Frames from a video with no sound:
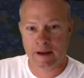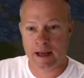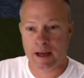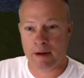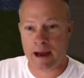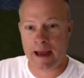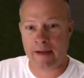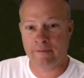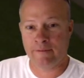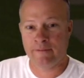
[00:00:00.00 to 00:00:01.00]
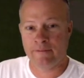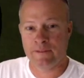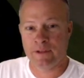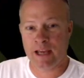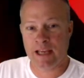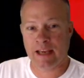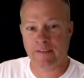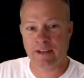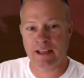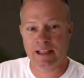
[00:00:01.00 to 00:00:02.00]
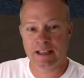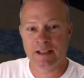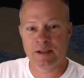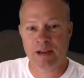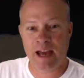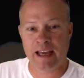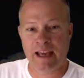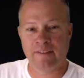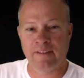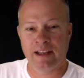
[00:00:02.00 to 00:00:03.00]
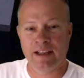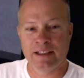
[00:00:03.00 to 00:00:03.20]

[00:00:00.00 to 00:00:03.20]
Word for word: Here I am. Can't get me. You can't get me.